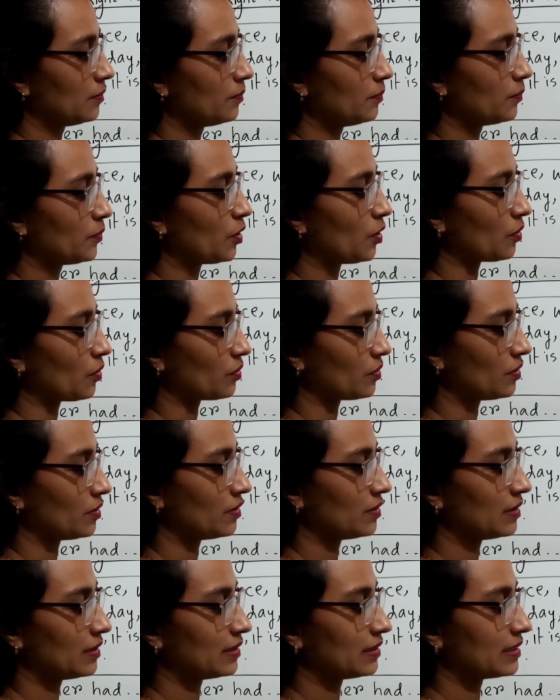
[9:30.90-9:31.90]
Broke.
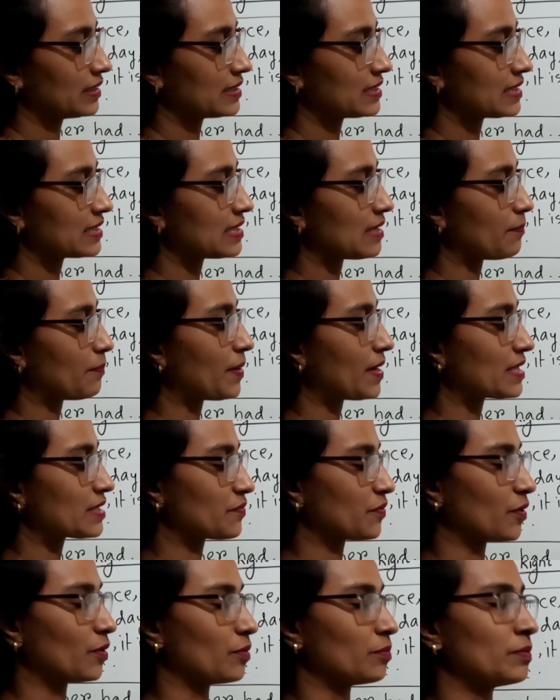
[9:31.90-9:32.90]
This is the
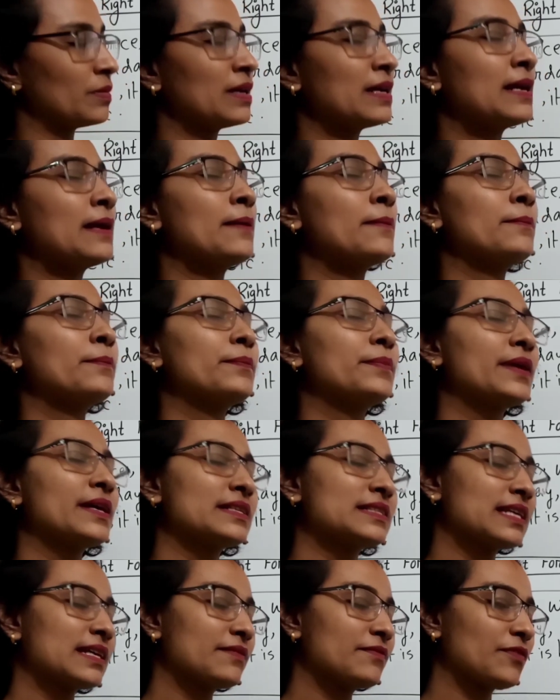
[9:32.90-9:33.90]
past form.
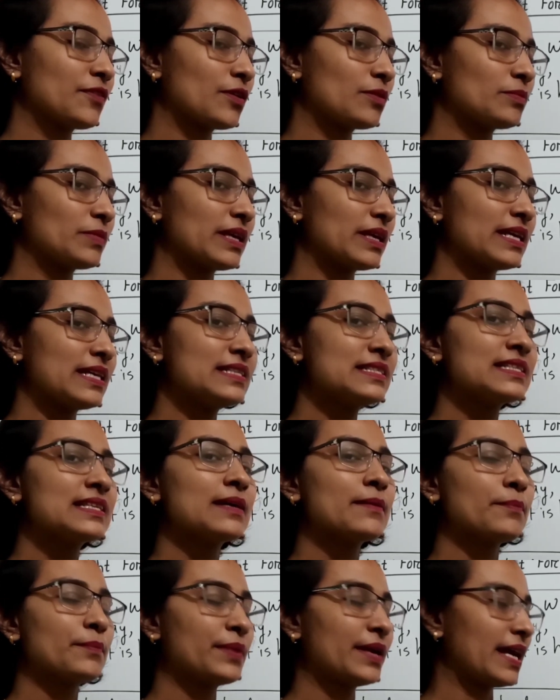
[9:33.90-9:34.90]
Present form is
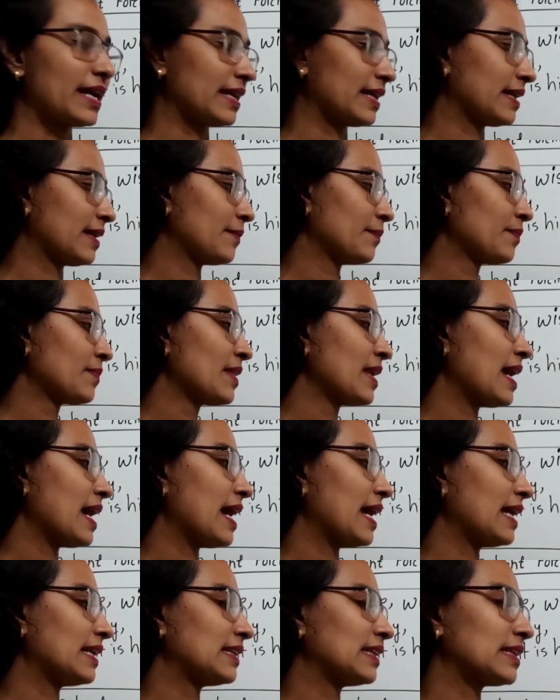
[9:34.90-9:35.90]
break.
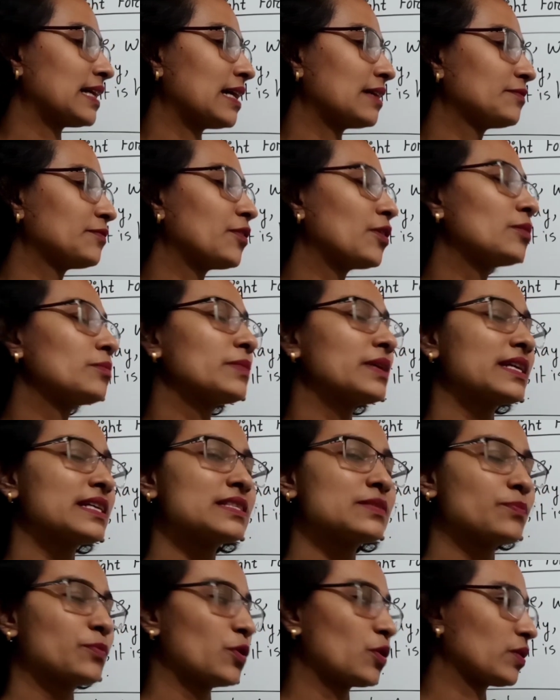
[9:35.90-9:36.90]
And the third form
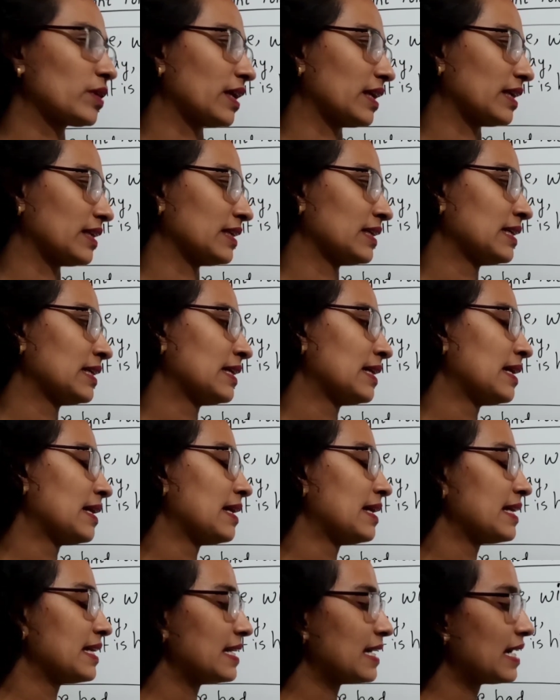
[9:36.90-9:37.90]
is broken.
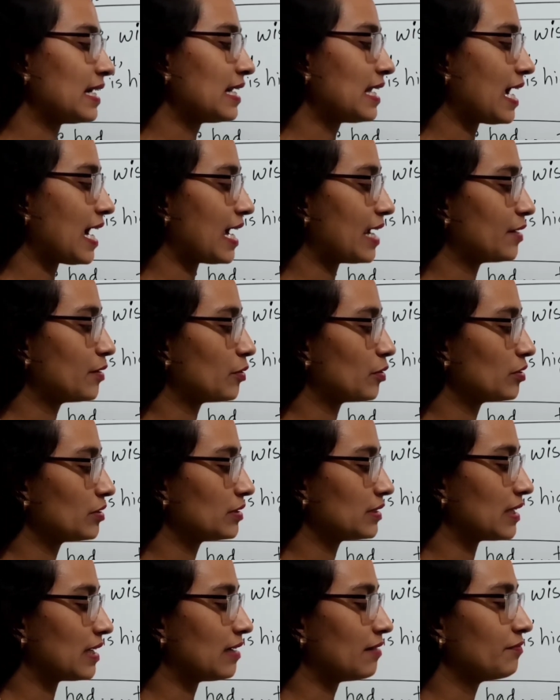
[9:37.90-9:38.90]
Here I
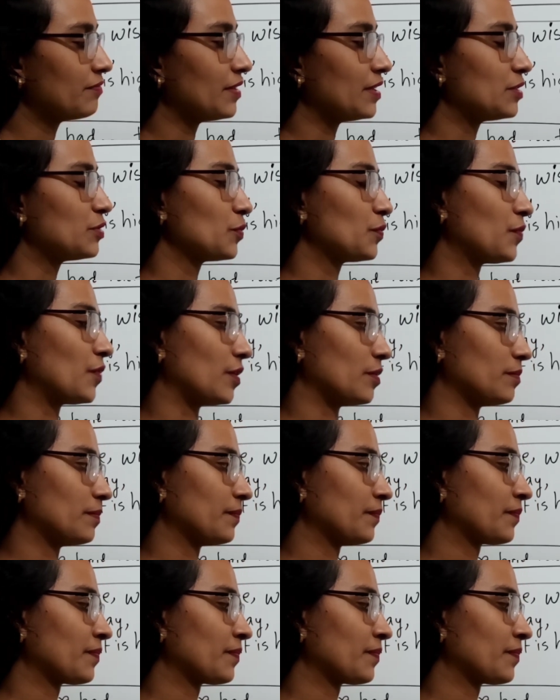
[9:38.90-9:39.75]
wrote the V2 form.